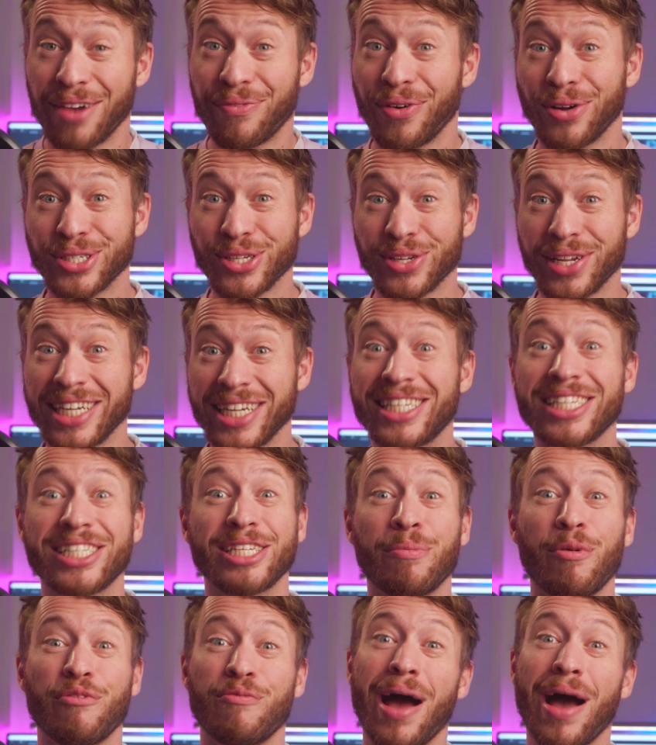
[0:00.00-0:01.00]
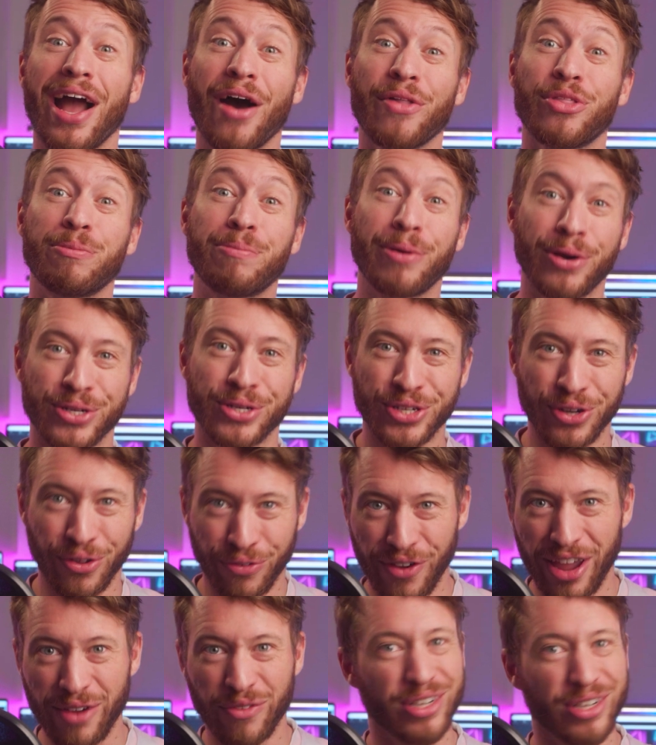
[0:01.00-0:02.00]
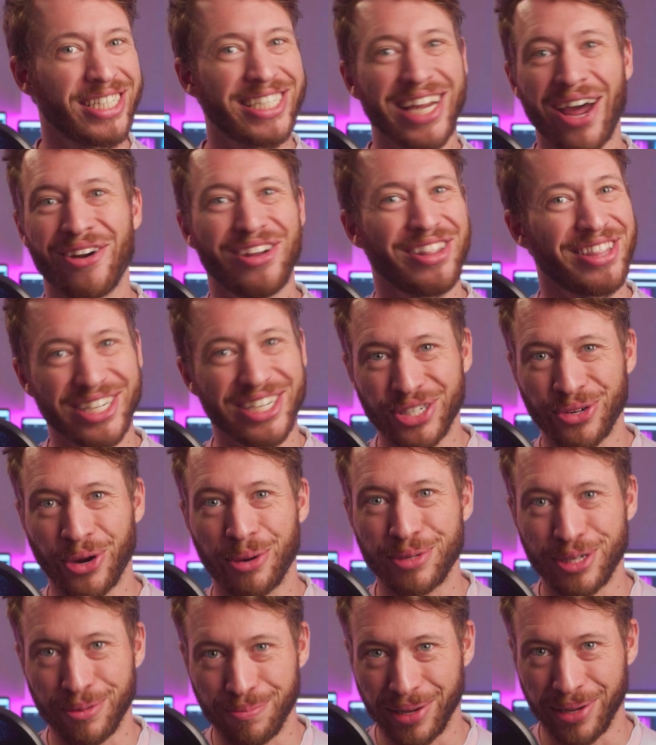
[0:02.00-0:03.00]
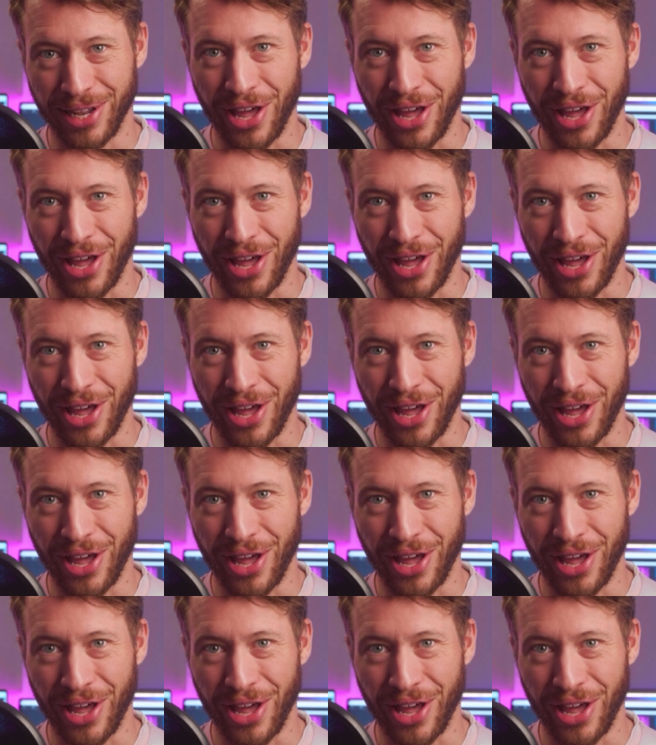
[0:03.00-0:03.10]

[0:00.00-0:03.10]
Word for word: And I've also linked to some of my other personal favorites down in the description